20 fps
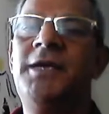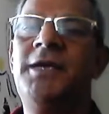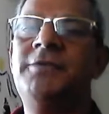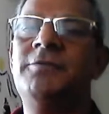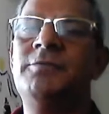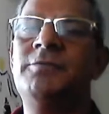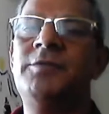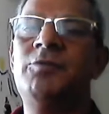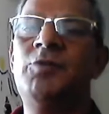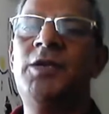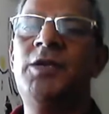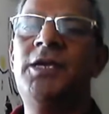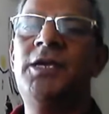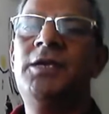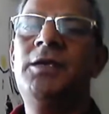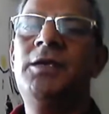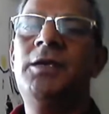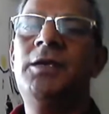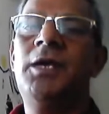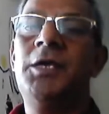of the way
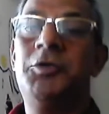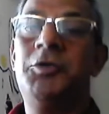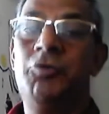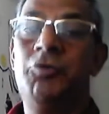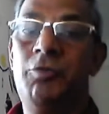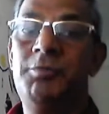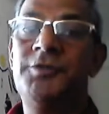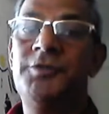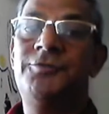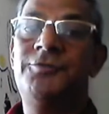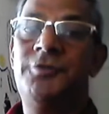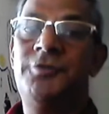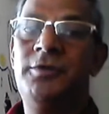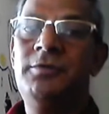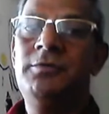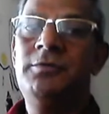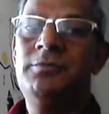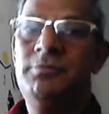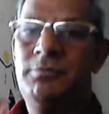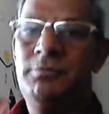your mother tongue
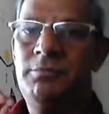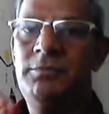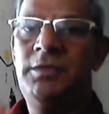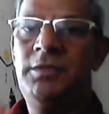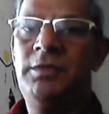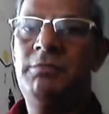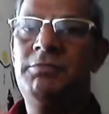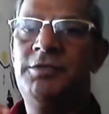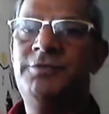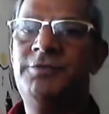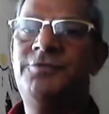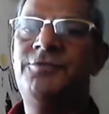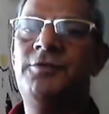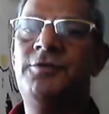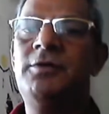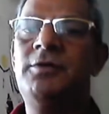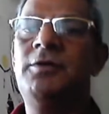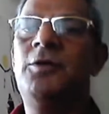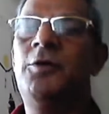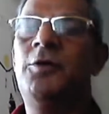the mother
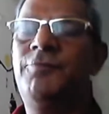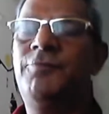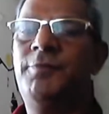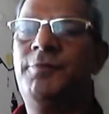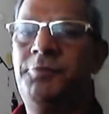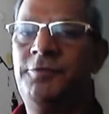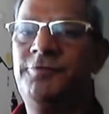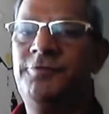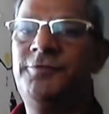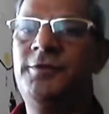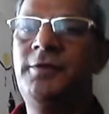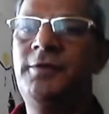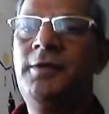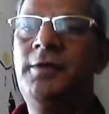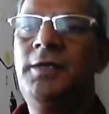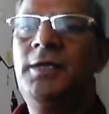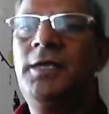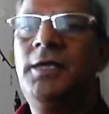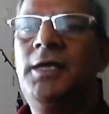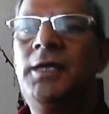tongue of a person
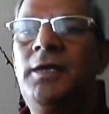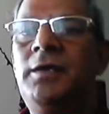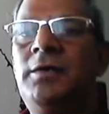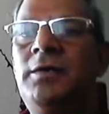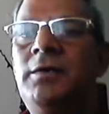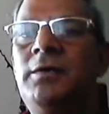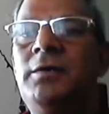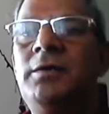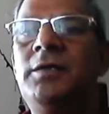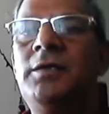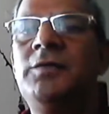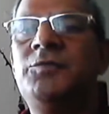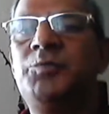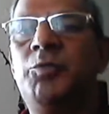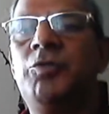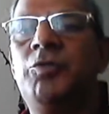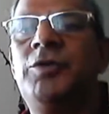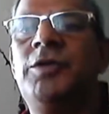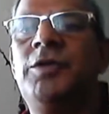is spoken